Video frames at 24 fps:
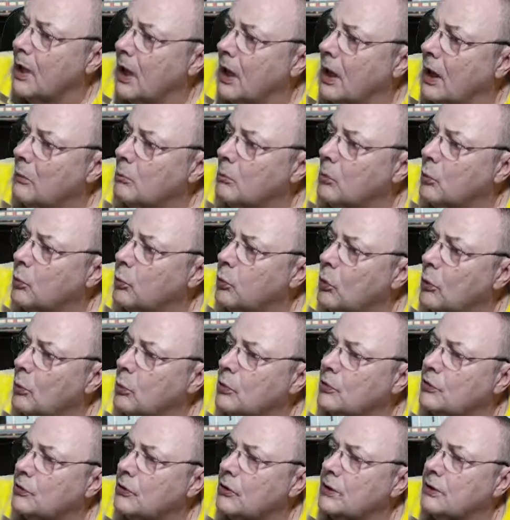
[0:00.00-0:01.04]
What
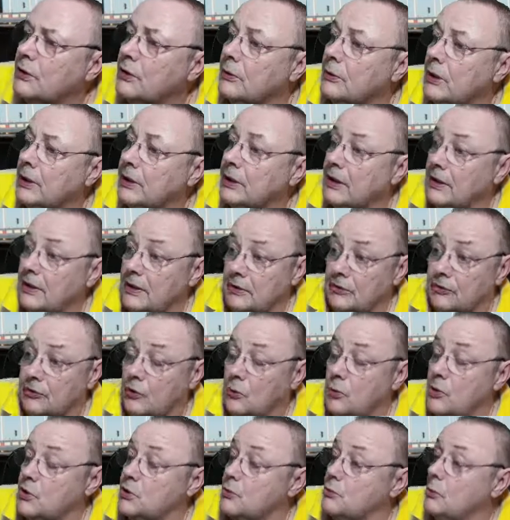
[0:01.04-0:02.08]
was I doing? Now that's the
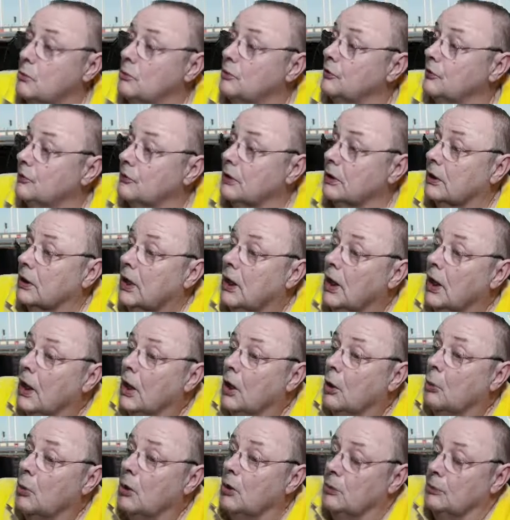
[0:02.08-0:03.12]
question. What was I doing?
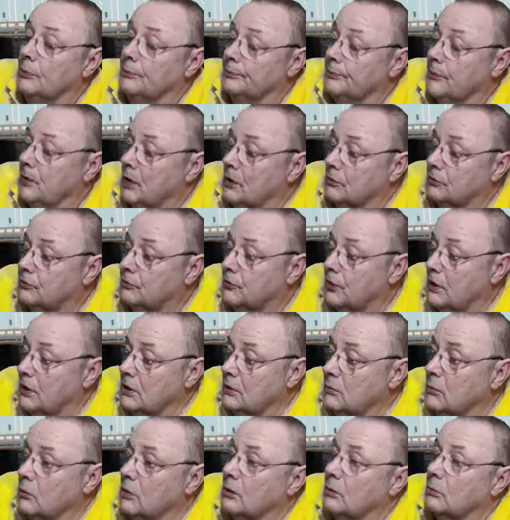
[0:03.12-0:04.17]
Well, I'll tell
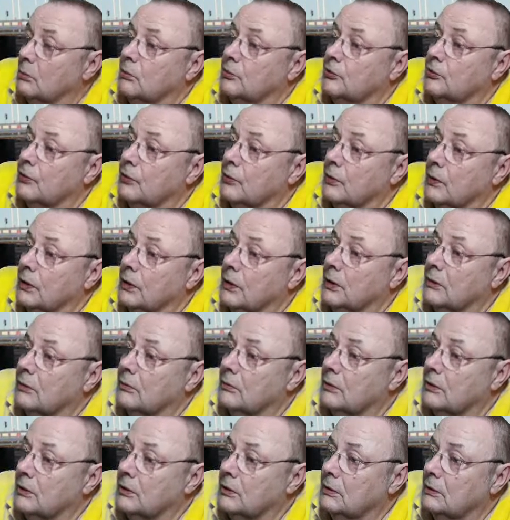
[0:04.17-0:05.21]
you what I was doing.
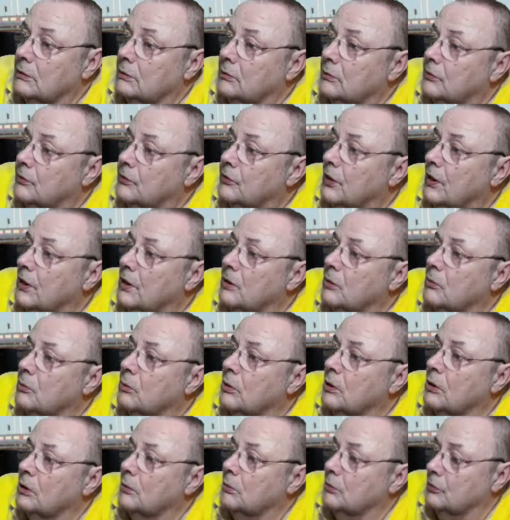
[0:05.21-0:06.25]
Right, I will tell you
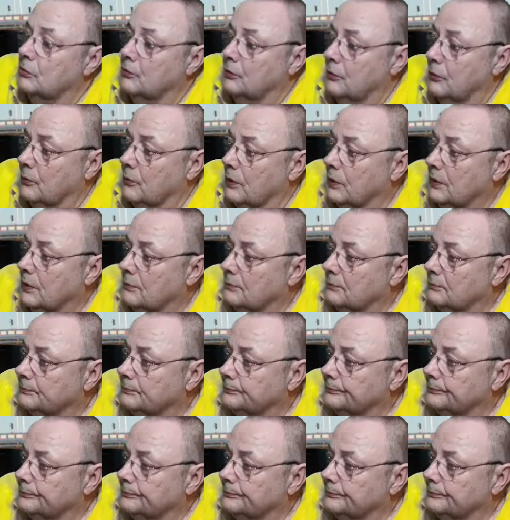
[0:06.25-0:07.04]
what I was doing.